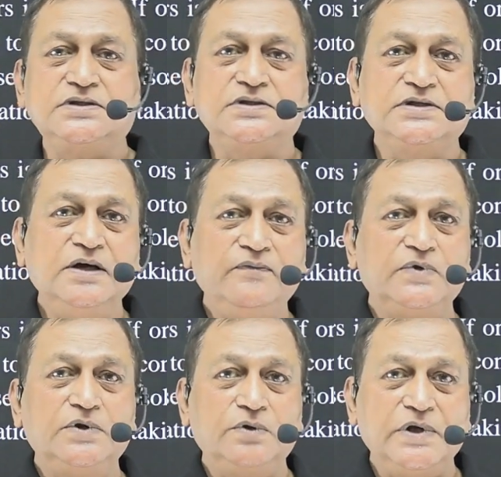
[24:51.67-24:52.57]
itself
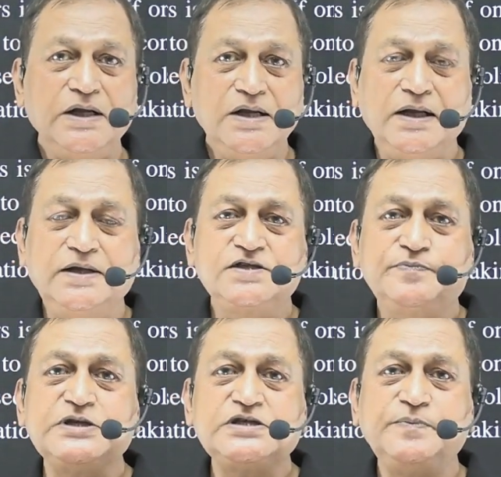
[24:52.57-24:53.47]
without taking any
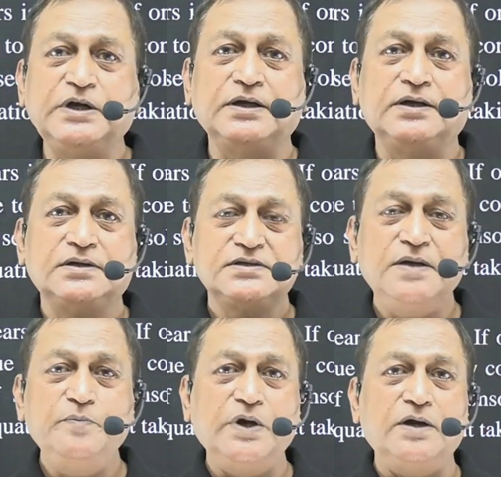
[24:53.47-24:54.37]
specimen
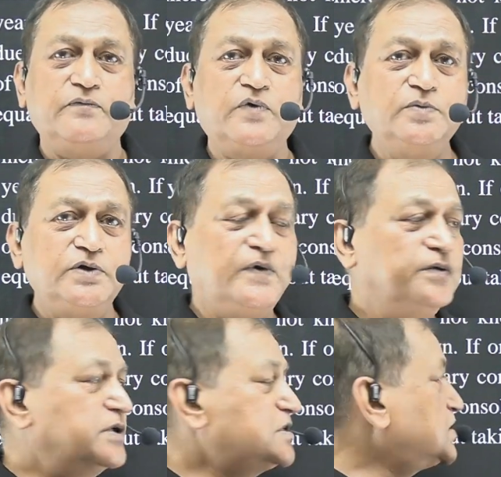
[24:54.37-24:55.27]
sample from the
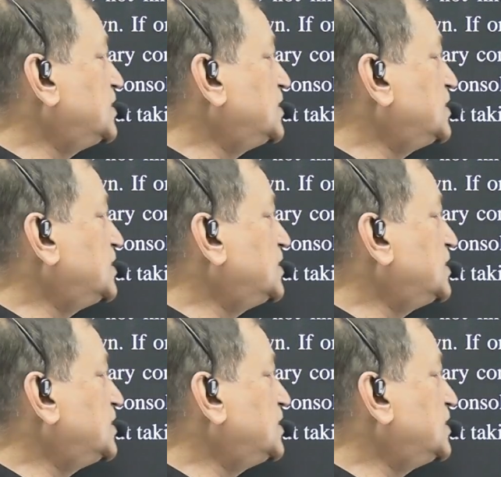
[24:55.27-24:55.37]
foundation,